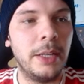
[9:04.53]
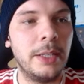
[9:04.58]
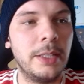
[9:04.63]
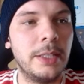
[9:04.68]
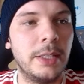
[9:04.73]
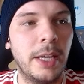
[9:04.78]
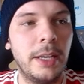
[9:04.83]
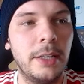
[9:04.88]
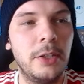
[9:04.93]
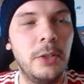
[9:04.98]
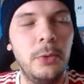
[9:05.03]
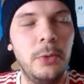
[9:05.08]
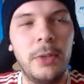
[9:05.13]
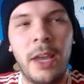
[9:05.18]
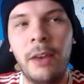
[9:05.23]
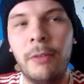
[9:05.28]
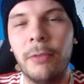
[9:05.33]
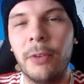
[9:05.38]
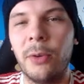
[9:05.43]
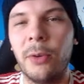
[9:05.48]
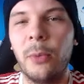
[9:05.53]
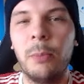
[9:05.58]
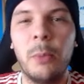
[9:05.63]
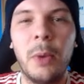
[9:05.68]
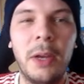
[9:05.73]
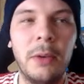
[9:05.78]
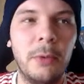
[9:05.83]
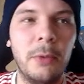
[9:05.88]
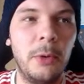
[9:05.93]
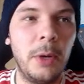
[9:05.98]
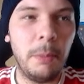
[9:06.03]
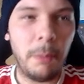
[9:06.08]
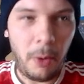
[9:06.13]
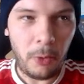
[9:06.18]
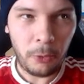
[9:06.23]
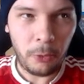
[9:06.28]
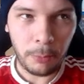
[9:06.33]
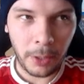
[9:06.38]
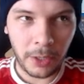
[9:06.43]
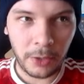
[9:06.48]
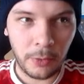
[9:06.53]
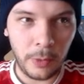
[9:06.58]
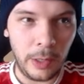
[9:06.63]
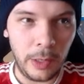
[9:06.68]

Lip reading: but $210 for Wayne Rooney post-playing